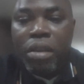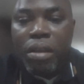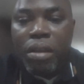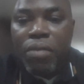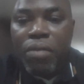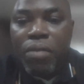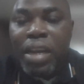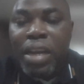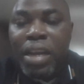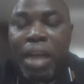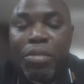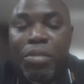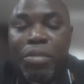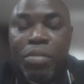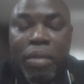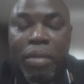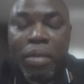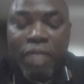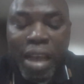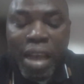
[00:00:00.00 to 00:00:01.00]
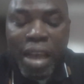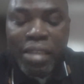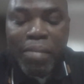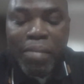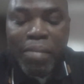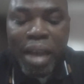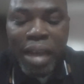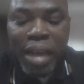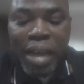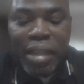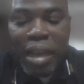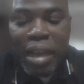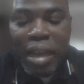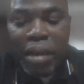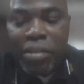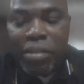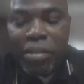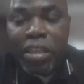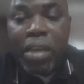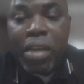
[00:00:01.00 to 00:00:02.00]
where they can be supervised by
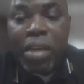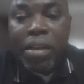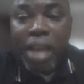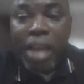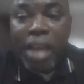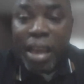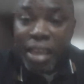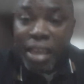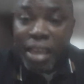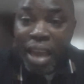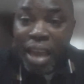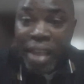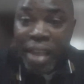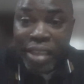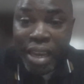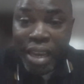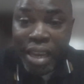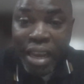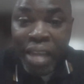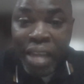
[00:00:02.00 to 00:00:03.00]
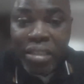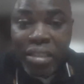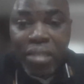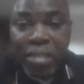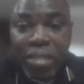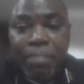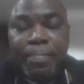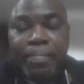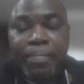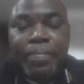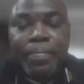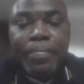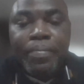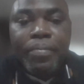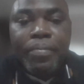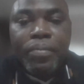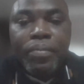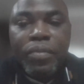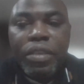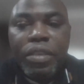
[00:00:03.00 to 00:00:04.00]
uh, skilled healthcare attendants.
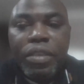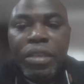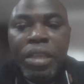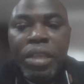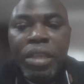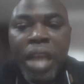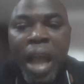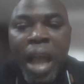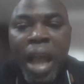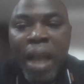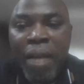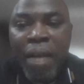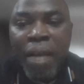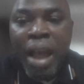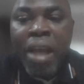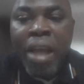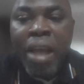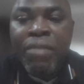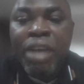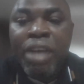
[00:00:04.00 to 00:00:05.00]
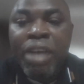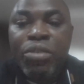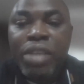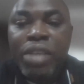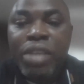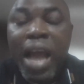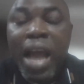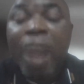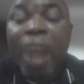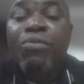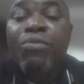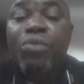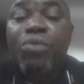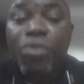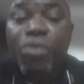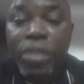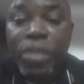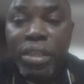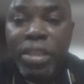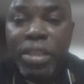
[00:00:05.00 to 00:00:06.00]
Uh, however, though they have low
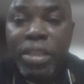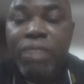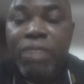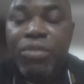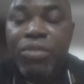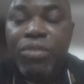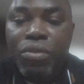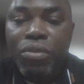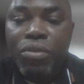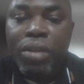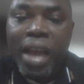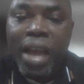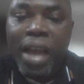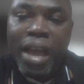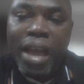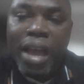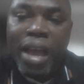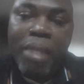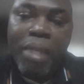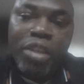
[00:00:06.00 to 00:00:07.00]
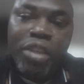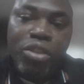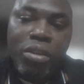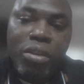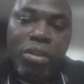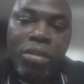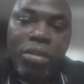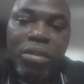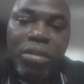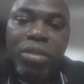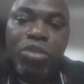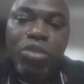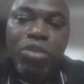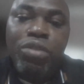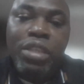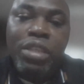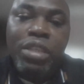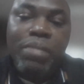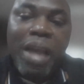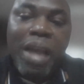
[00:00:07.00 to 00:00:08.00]
risk, even though, like I mentioned, it should
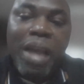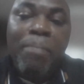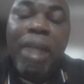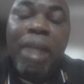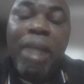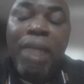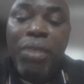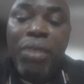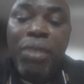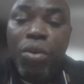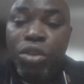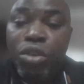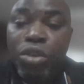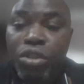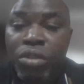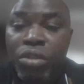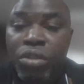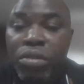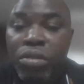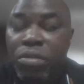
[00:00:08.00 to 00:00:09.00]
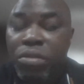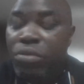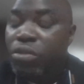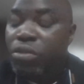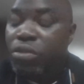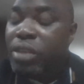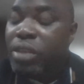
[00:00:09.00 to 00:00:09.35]
still be applied with caution. Those